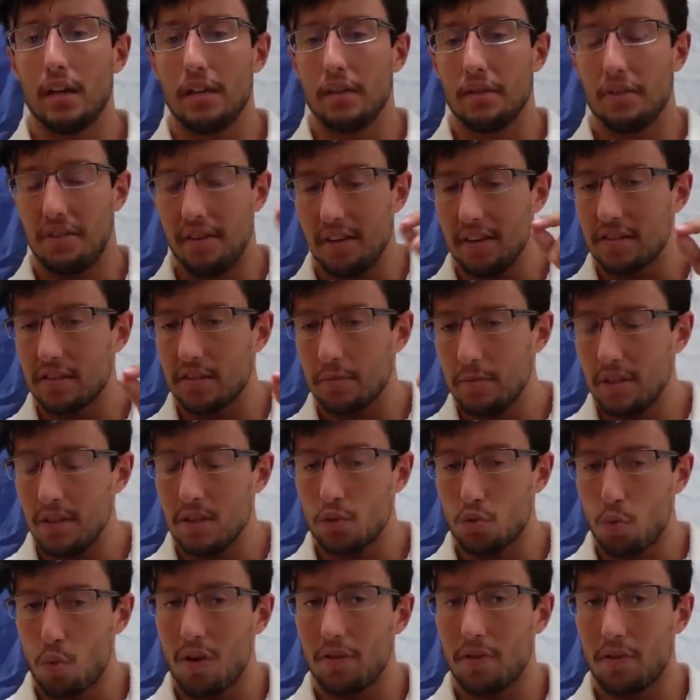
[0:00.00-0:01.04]
This
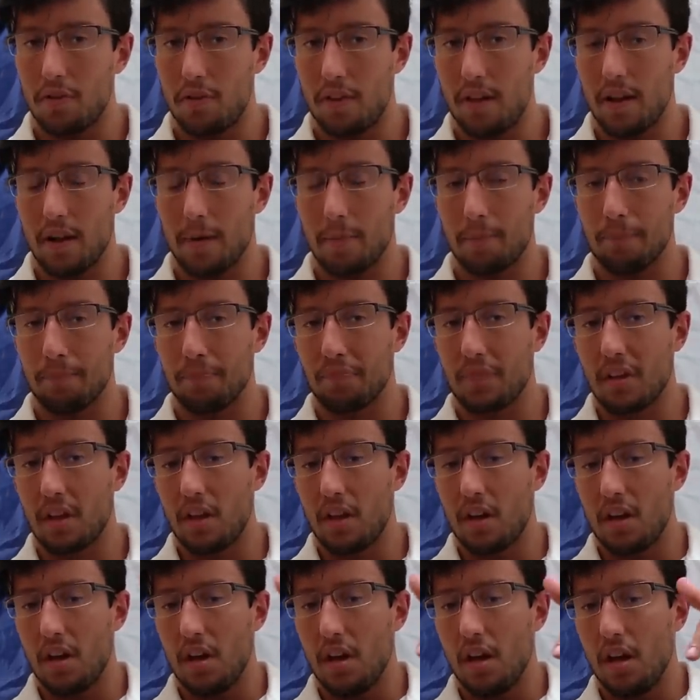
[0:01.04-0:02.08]
means one thing
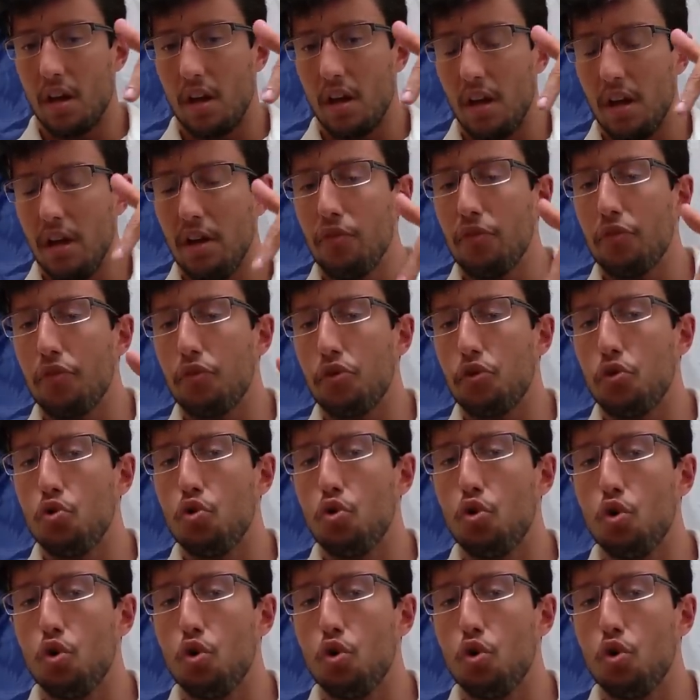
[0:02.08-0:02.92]
if you